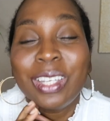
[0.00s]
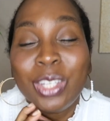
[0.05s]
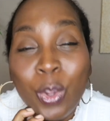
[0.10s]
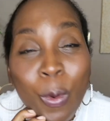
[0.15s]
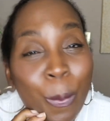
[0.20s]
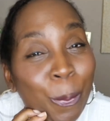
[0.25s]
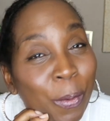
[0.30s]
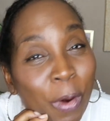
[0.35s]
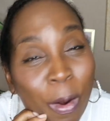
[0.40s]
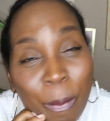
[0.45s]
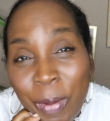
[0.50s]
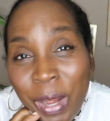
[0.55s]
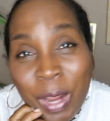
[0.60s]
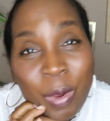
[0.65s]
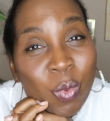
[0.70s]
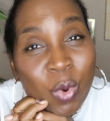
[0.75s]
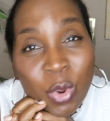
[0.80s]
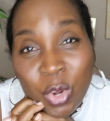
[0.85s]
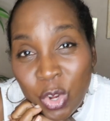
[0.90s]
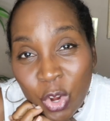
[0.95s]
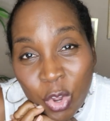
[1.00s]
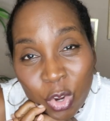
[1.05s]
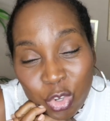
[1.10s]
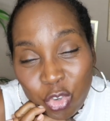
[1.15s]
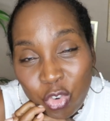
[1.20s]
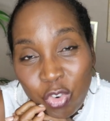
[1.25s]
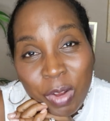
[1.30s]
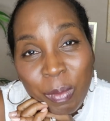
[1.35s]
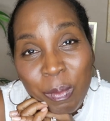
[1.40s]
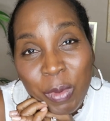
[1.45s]
you probably will
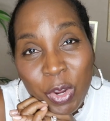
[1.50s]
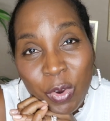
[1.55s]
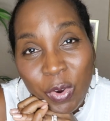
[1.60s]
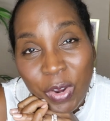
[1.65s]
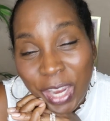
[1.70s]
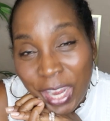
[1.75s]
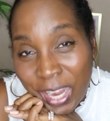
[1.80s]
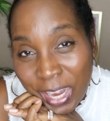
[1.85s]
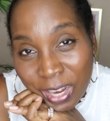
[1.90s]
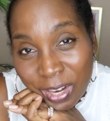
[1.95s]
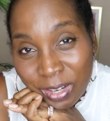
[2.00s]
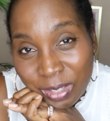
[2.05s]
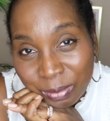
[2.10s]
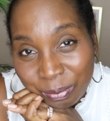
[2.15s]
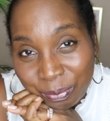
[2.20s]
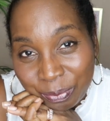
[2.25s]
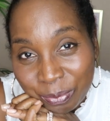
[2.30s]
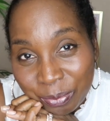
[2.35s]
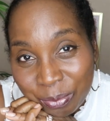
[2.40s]
not trim your hair